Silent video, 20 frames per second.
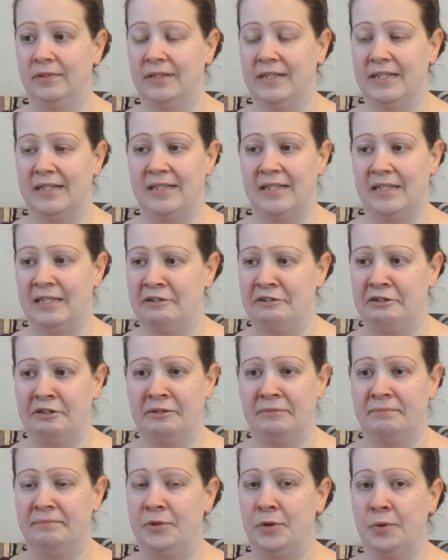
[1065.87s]
that's in
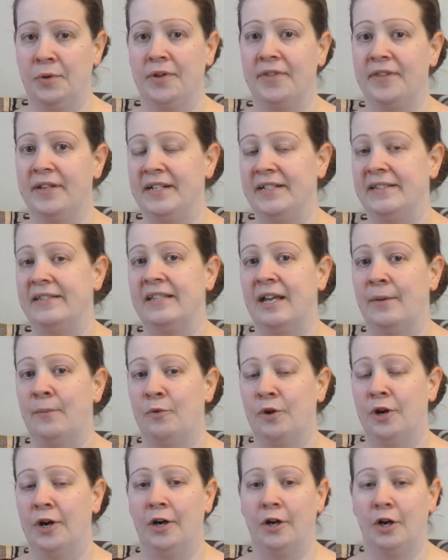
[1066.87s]
the northeast
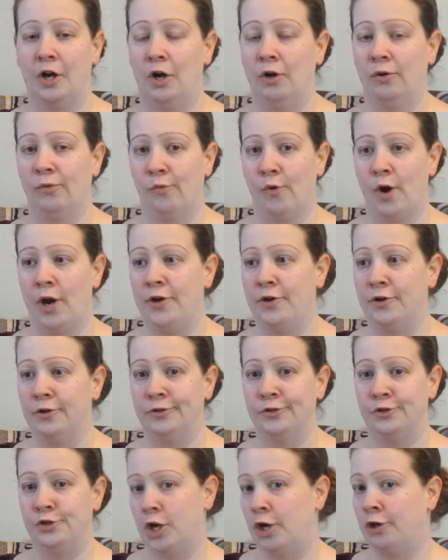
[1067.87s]
somewhere called
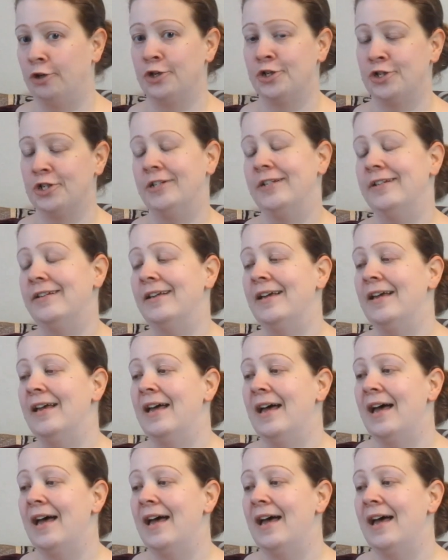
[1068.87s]
Rundle Junction.